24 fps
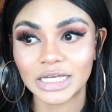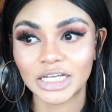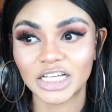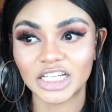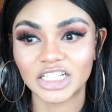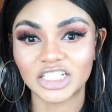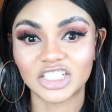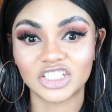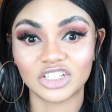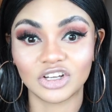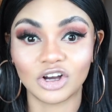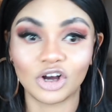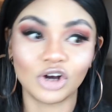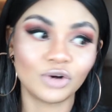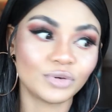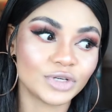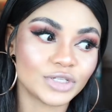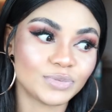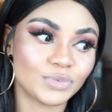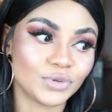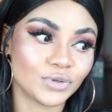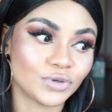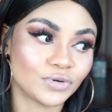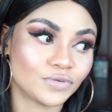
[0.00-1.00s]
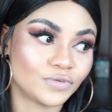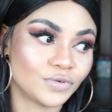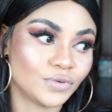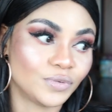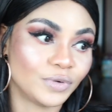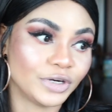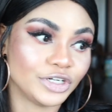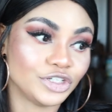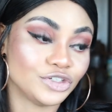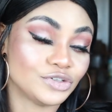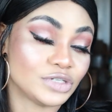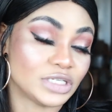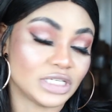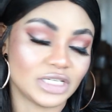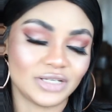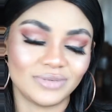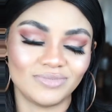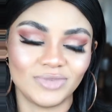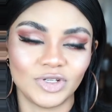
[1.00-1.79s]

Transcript: It's always beautiful when you see